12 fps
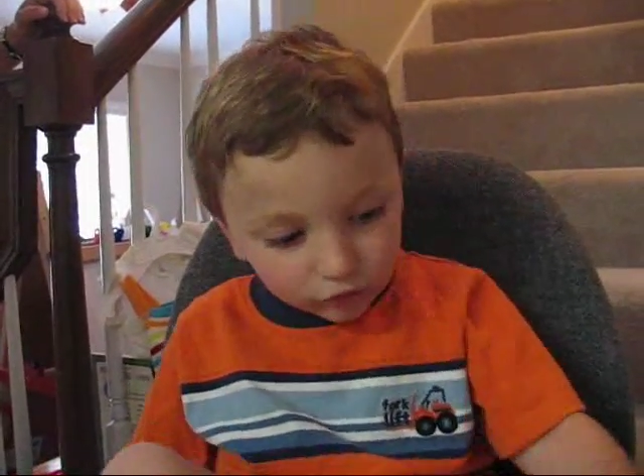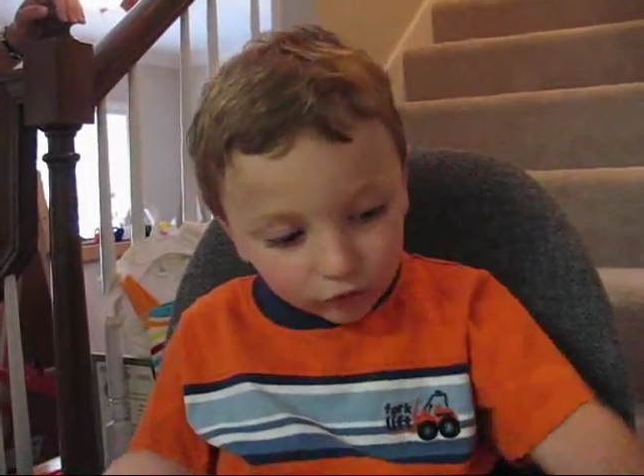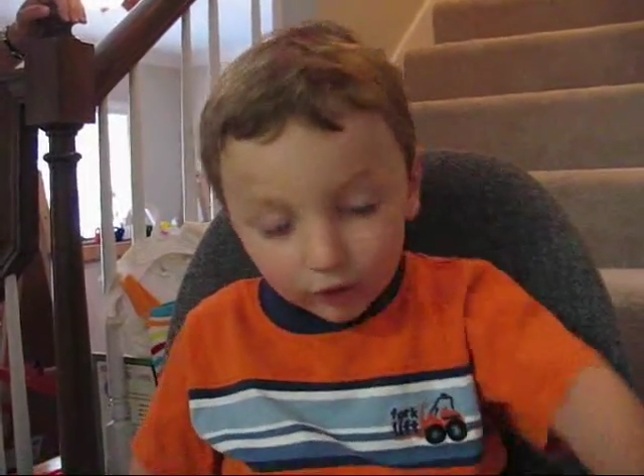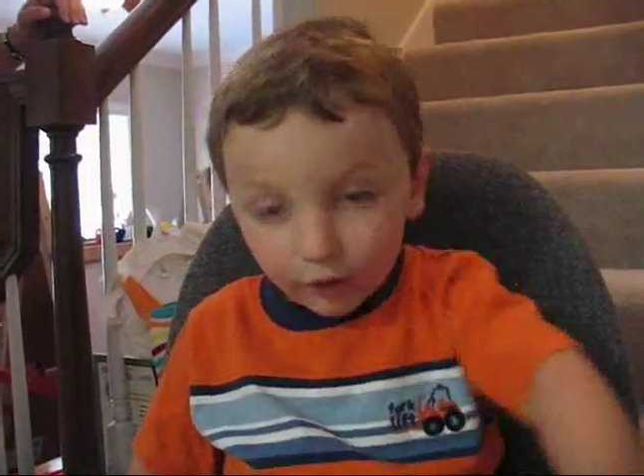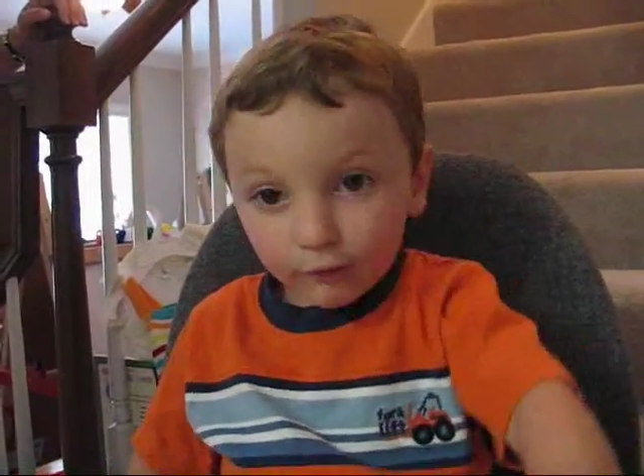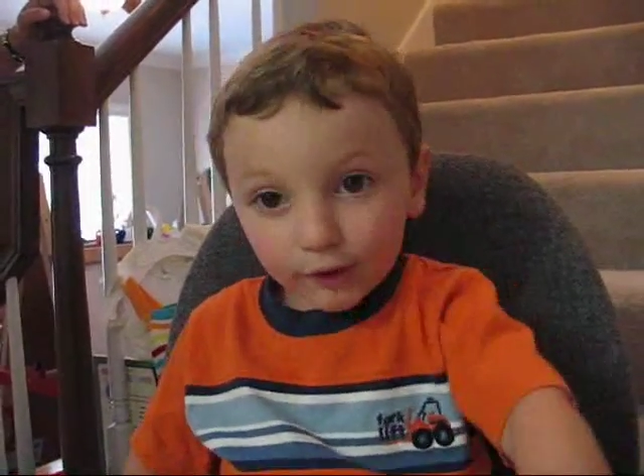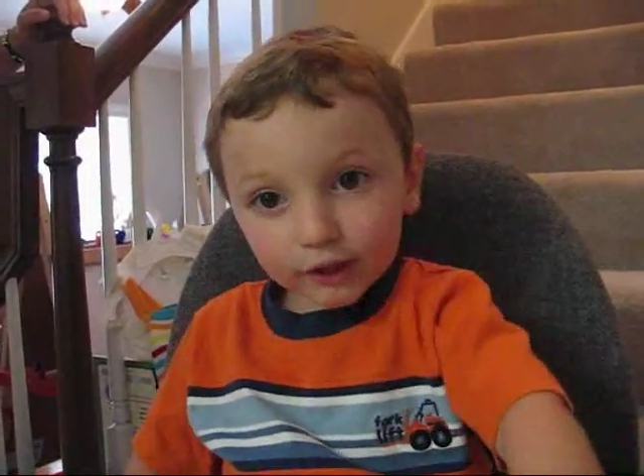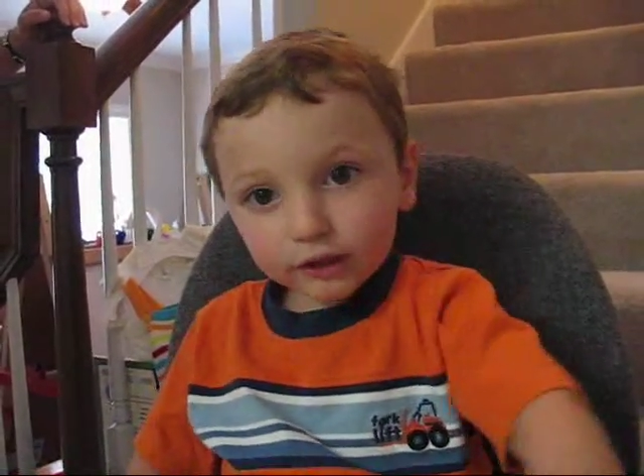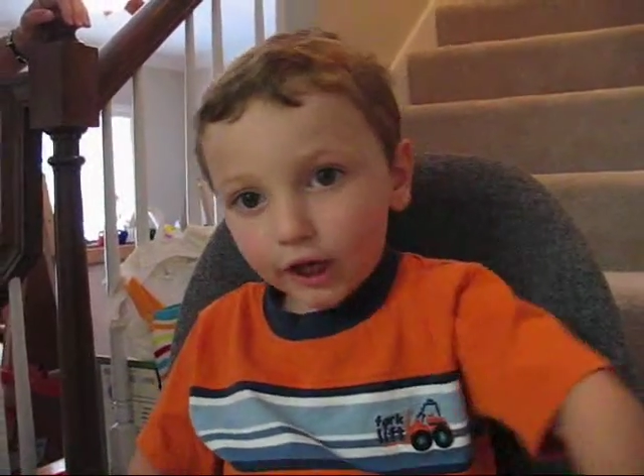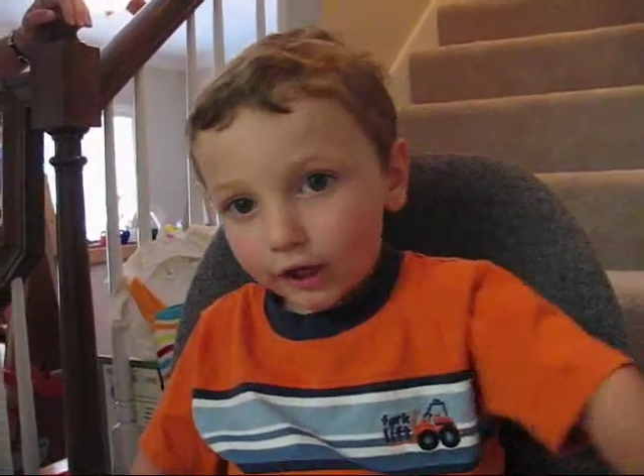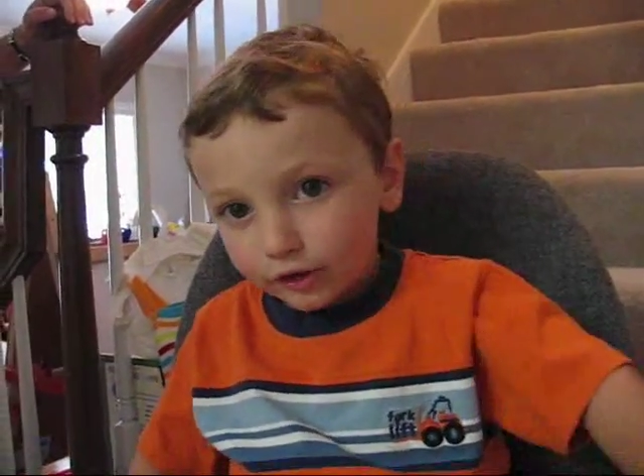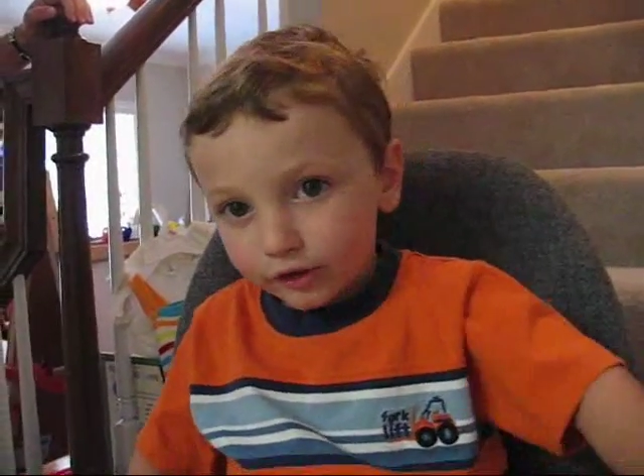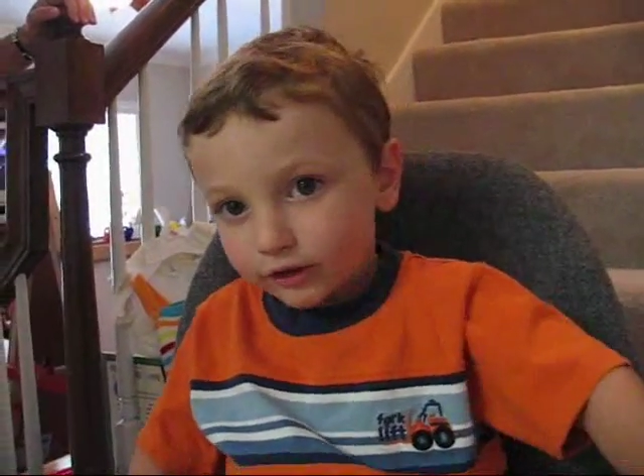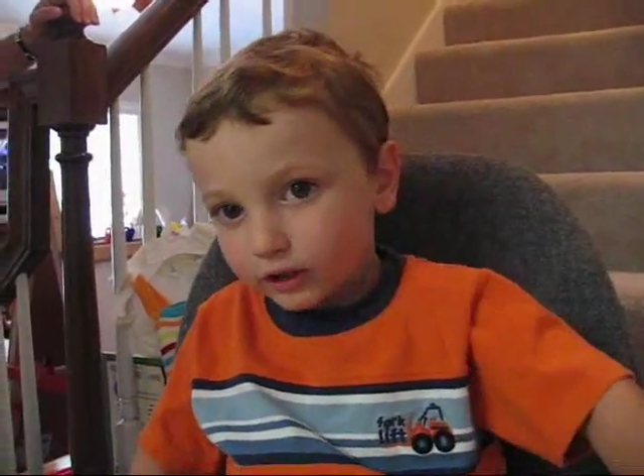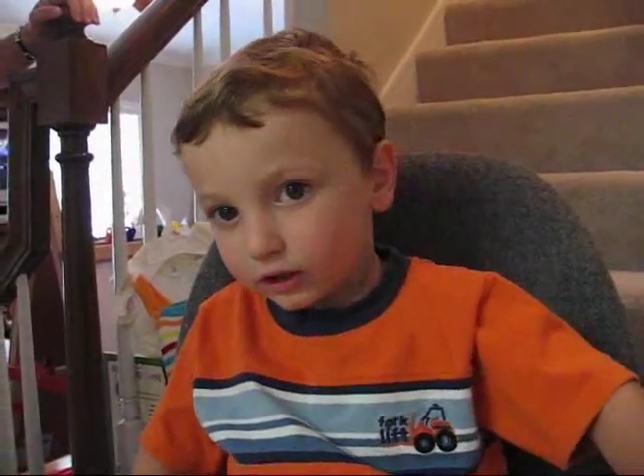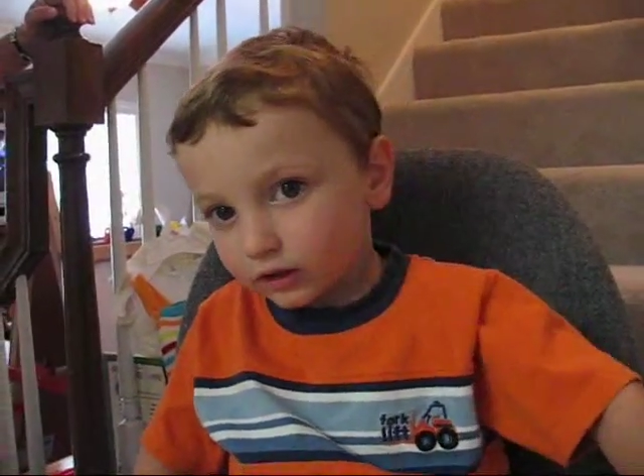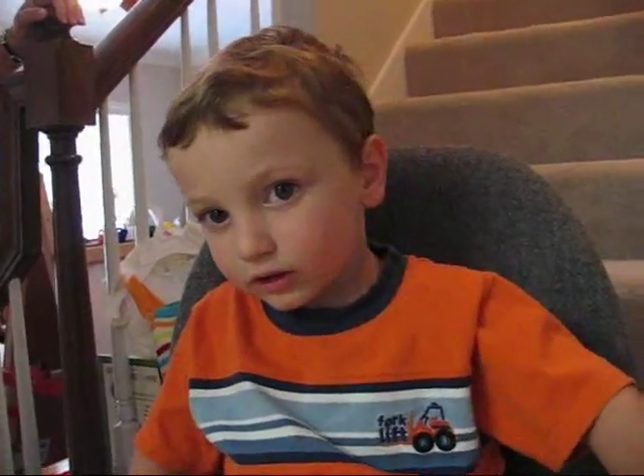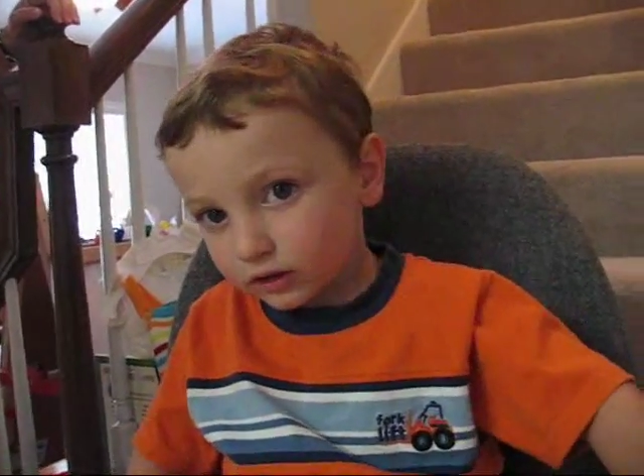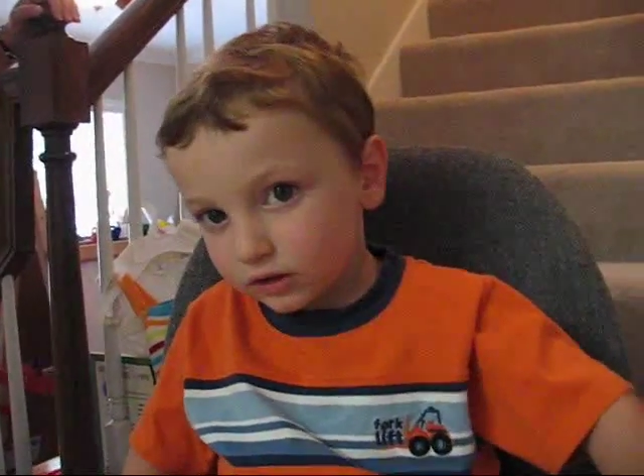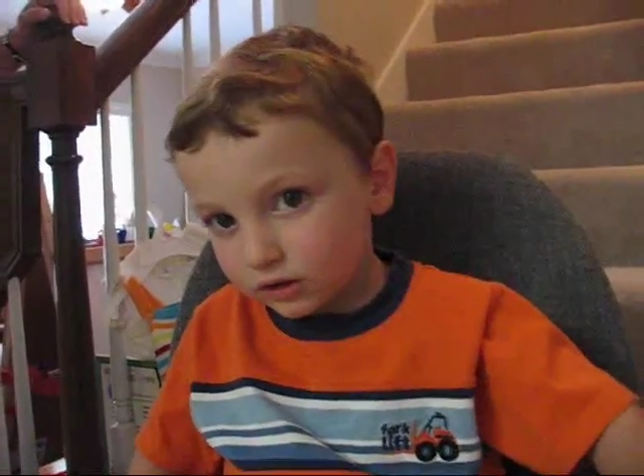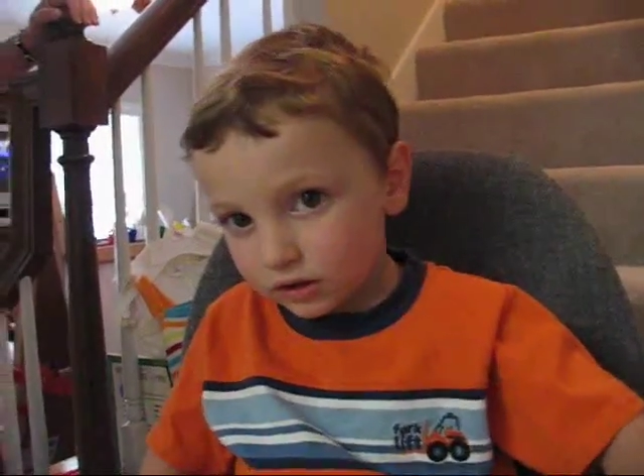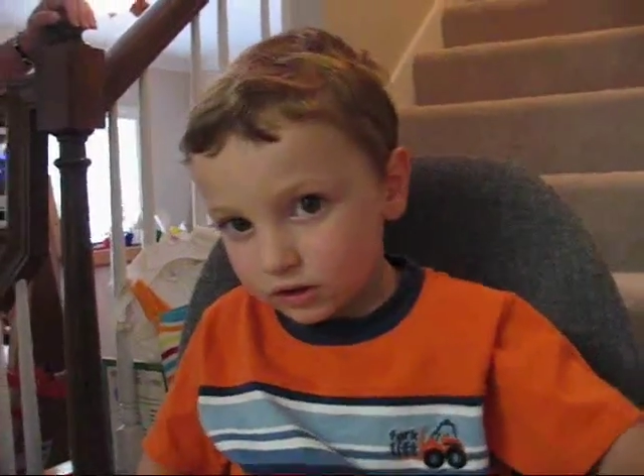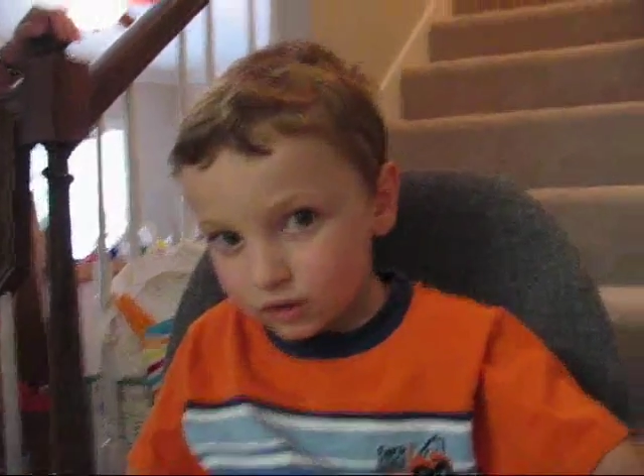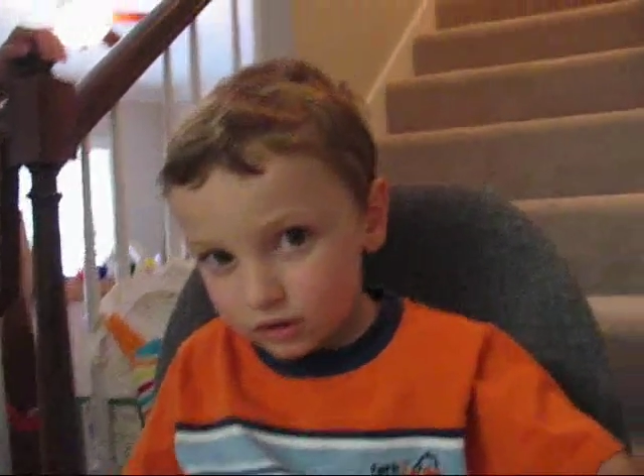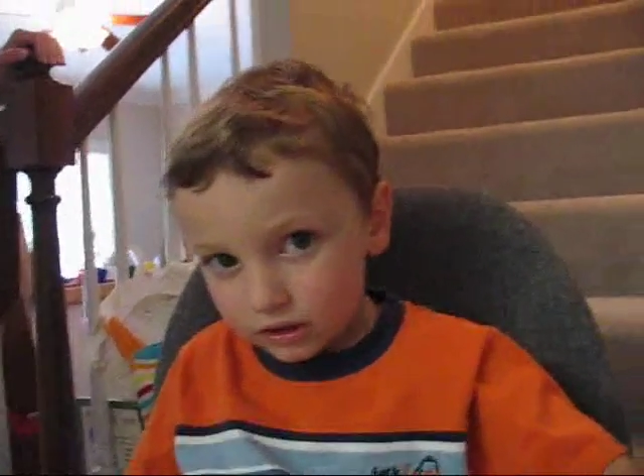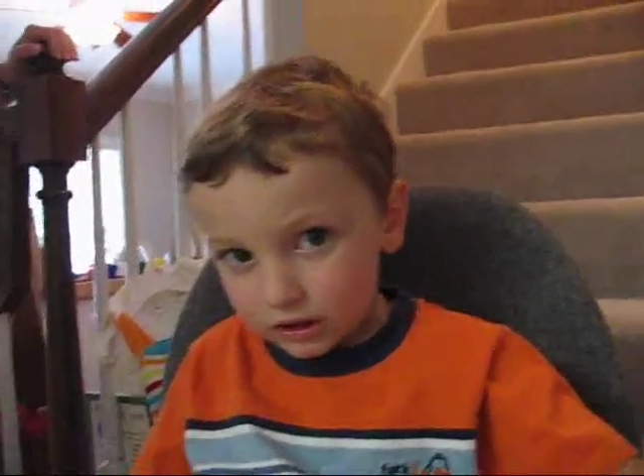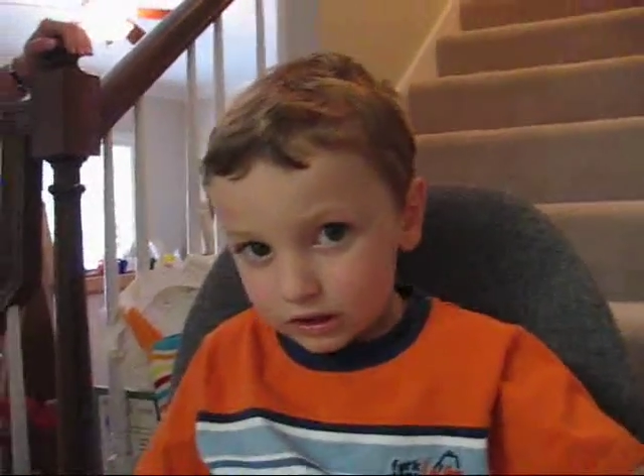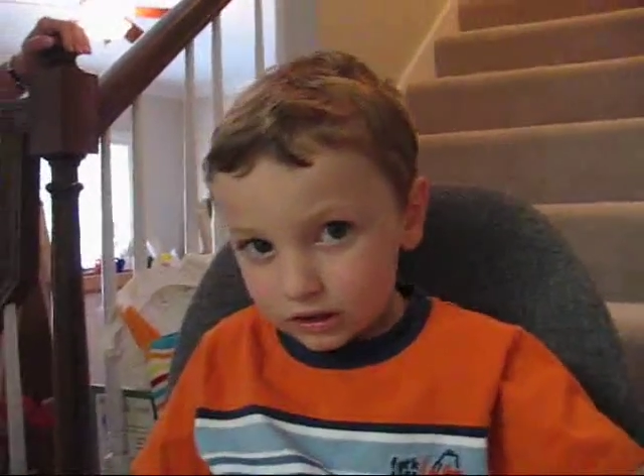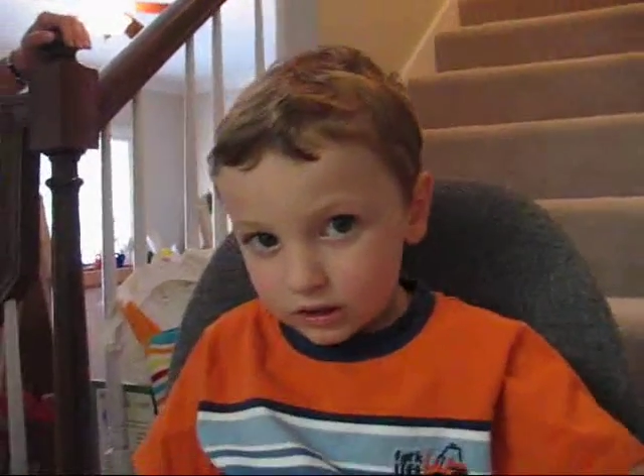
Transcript: Drunk ataxia. Yeah, you're right.